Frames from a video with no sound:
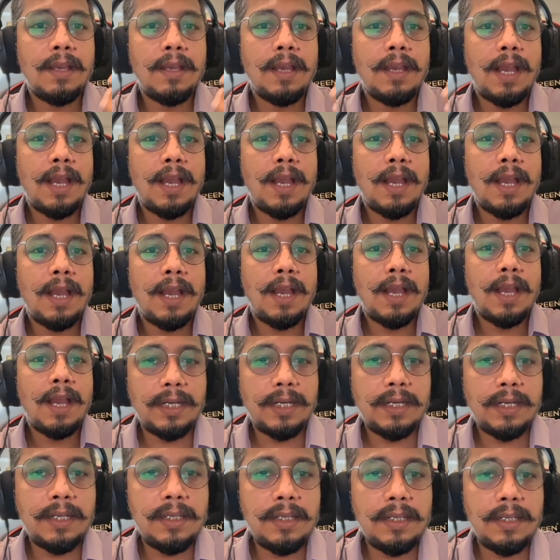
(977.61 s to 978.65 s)
I need to
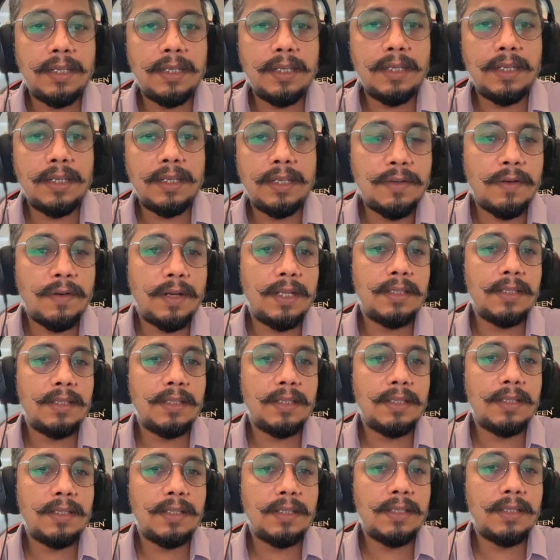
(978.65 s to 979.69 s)
get his insurance
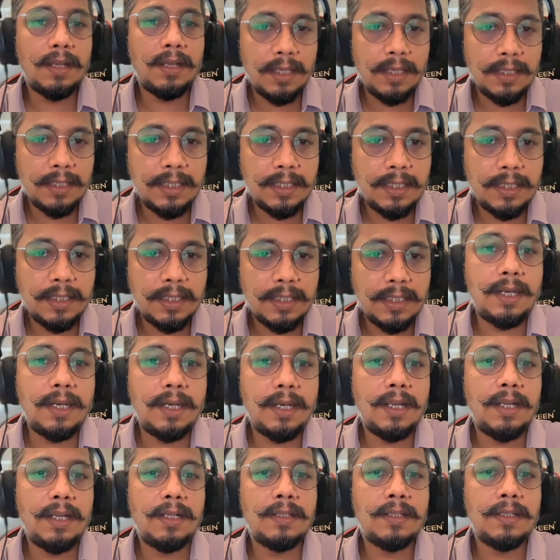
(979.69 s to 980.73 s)
detail, asset
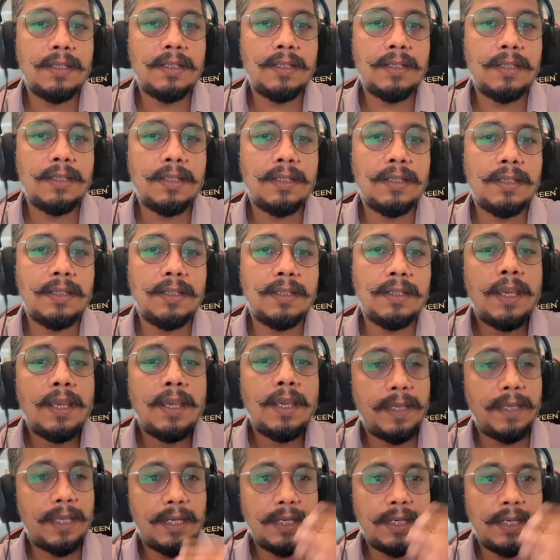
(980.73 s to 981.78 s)
details, if
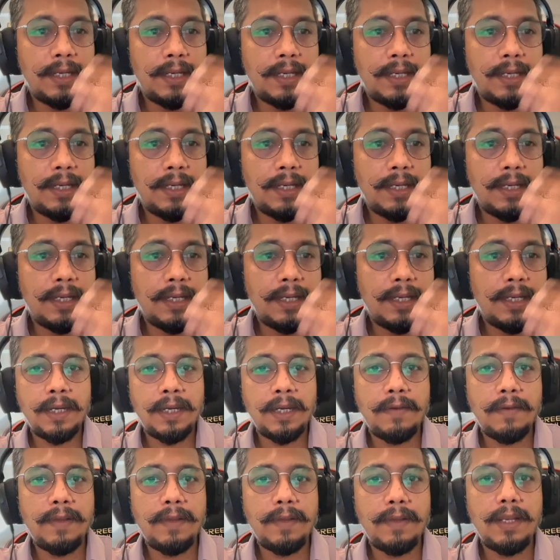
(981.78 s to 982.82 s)
there is participant
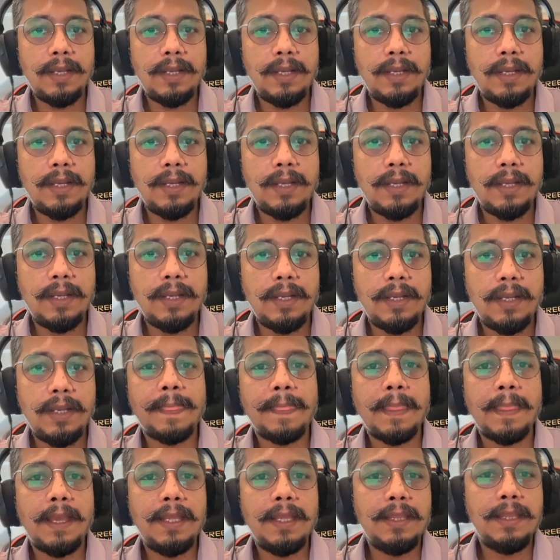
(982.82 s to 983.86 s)
available,
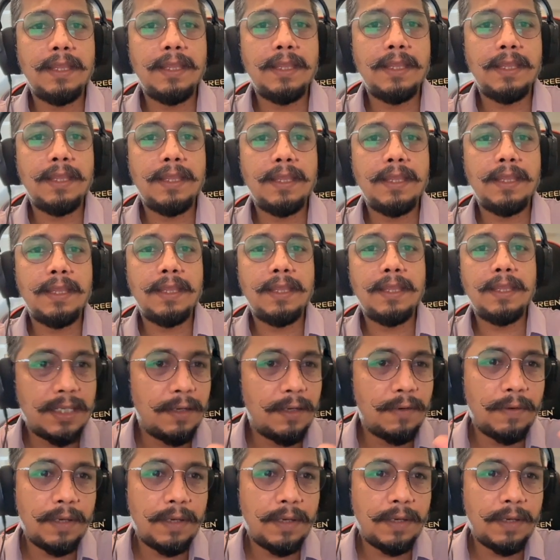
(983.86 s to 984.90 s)
and then I just need
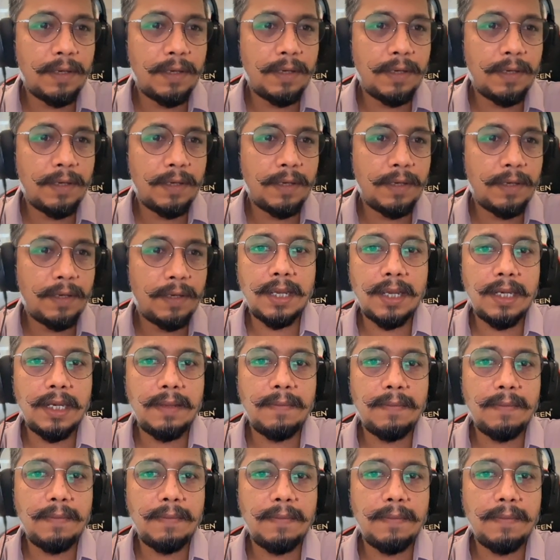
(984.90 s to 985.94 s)
to create another
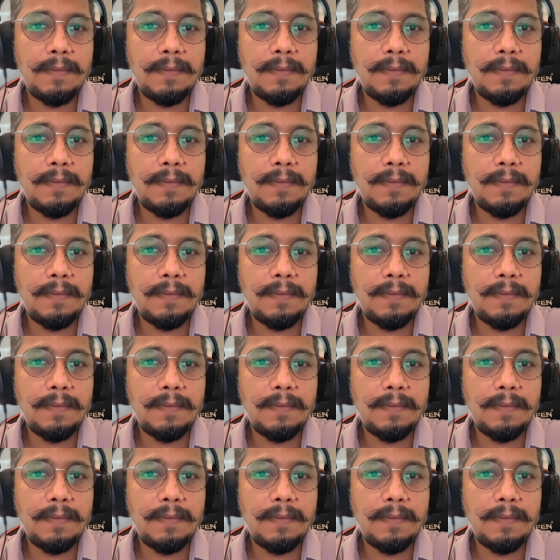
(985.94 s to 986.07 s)
element